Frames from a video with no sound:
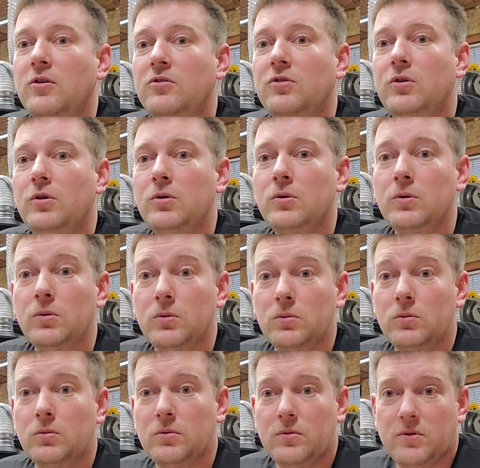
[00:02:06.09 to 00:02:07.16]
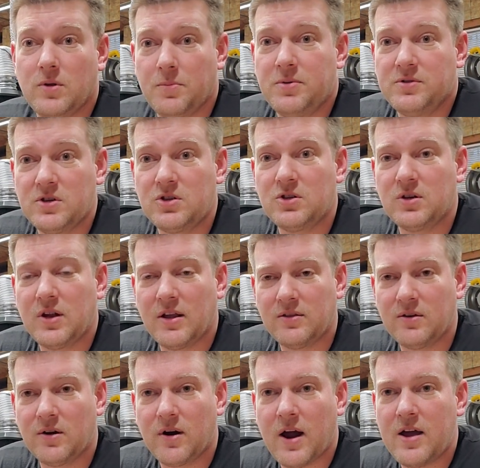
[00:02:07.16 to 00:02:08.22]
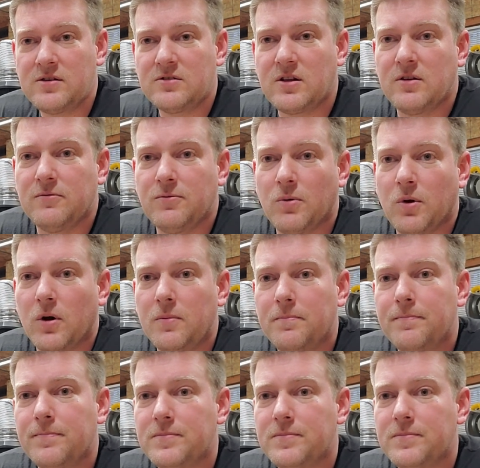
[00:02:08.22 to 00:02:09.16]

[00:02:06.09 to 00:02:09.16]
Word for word: to the position that they're asking for.